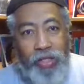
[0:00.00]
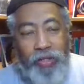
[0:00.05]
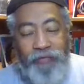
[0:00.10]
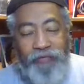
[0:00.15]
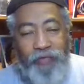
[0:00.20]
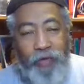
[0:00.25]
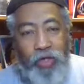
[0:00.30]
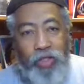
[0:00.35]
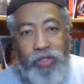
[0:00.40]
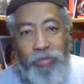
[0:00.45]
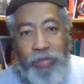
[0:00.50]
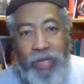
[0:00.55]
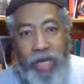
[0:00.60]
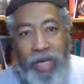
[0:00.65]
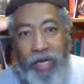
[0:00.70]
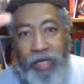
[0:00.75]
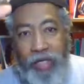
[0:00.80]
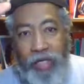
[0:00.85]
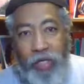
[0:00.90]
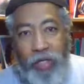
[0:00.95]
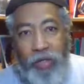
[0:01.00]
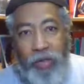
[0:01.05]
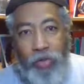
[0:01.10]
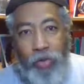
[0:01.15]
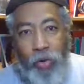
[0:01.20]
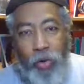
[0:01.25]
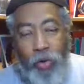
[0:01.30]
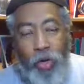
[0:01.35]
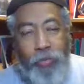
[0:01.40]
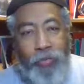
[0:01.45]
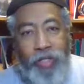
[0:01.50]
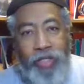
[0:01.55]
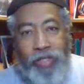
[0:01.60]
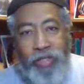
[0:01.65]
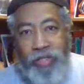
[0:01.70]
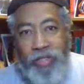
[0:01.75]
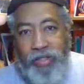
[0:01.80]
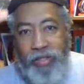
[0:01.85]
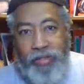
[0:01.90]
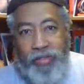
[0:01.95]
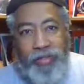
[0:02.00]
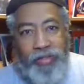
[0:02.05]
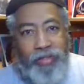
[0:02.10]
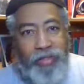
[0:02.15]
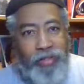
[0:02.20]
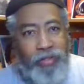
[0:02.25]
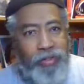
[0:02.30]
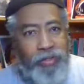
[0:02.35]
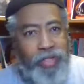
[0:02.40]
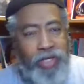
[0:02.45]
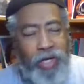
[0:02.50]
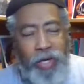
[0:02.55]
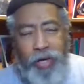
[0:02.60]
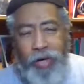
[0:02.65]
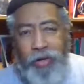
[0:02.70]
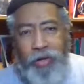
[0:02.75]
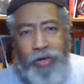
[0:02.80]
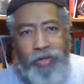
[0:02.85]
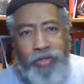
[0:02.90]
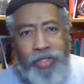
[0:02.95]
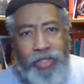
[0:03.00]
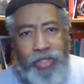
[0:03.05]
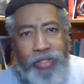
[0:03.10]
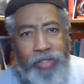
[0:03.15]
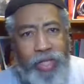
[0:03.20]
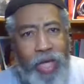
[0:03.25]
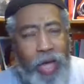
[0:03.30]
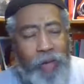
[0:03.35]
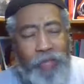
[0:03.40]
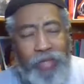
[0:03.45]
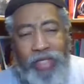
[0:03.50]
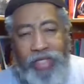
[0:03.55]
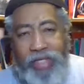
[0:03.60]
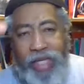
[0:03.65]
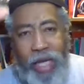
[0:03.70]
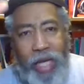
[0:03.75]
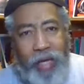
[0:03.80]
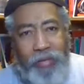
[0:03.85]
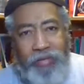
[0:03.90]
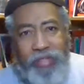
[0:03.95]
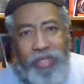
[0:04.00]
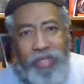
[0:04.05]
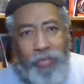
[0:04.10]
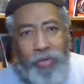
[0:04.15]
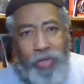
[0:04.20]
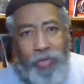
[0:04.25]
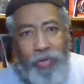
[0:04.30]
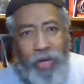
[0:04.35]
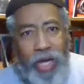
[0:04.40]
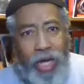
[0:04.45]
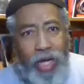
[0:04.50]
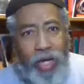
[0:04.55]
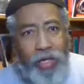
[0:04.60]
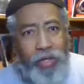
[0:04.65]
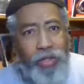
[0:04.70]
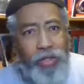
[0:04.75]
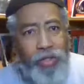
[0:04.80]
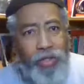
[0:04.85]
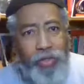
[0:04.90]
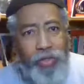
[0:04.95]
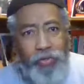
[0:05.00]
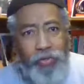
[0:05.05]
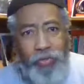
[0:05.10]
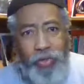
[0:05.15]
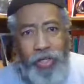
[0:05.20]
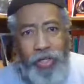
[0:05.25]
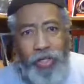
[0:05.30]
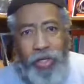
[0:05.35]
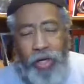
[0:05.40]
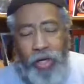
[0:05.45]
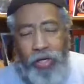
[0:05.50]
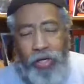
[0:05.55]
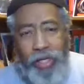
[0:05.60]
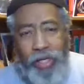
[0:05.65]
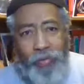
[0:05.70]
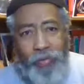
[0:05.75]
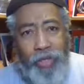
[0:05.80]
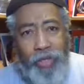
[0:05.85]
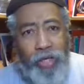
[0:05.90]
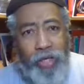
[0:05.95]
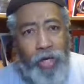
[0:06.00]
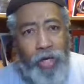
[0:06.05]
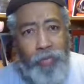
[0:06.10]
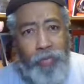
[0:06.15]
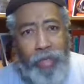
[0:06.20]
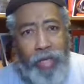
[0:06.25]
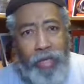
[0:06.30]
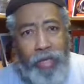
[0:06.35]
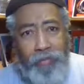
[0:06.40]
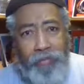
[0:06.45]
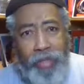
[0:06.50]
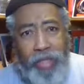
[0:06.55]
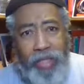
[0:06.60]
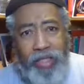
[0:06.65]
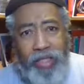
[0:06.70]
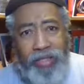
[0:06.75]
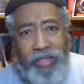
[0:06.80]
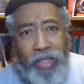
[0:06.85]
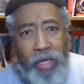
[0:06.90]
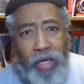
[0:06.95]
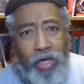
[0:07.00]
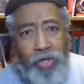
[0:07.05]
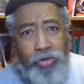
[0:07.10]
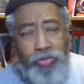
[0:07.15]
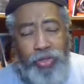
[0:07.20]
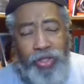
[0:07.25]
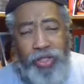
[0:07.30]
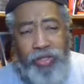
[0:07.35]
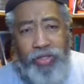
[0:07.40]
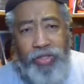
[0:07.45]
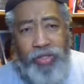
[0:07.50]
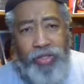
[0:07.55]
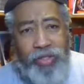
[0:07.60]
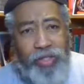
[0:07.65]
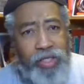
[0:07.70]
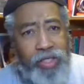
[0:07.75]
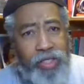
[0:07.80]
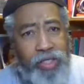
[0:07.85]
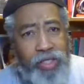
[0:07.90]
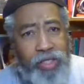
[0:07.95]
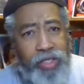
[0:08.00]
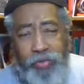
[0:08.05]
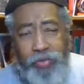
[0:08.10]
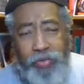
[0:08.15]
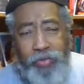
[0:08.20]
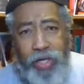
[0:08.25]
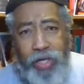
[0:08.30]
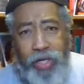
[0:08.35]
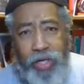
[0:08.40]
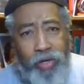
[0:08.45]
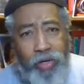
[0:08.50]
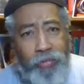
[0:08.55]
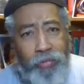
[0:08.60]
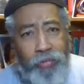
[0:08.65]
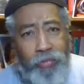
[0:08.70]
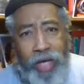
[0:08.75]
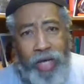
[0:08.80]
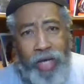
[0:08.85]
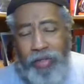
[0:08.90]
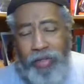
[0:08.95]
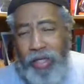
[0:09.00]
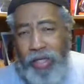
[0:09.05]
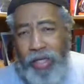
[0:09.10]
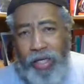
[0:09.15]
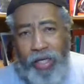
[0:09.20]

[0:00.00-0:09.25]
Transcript: The first man to orbit the Earth and how many times it went around. We didn't heard that. We heard about Buzz Aldrin. We didn't heard about